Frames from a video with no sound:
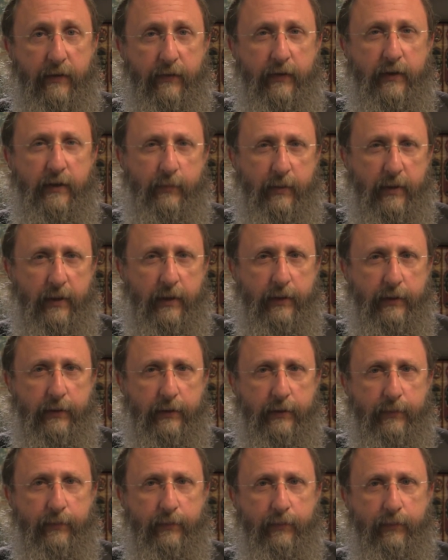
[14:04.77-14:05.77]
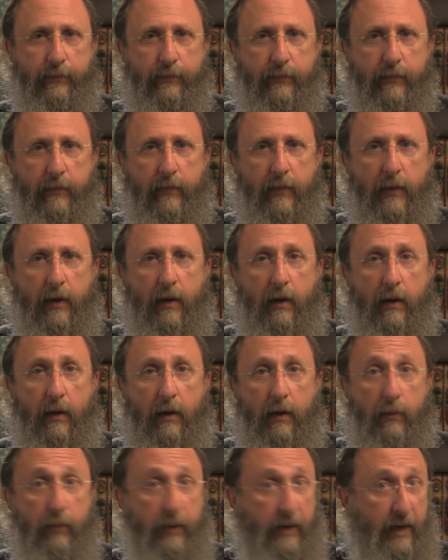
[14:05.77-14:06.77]
of the spies
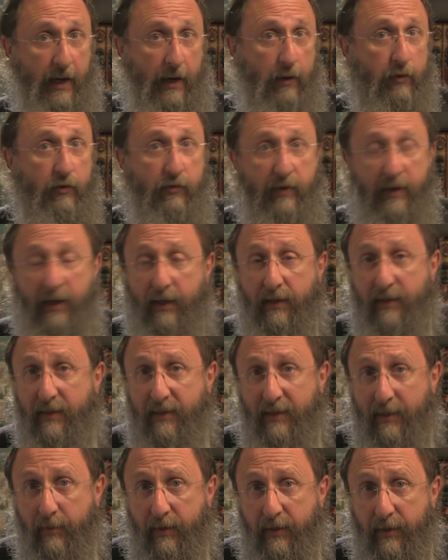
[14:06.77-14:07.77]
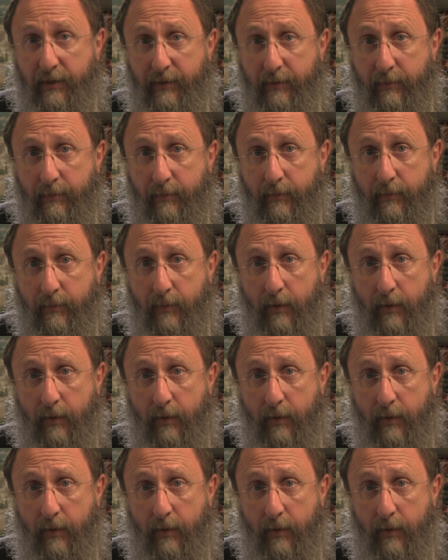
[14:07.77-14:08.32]
by countering anti Semitism,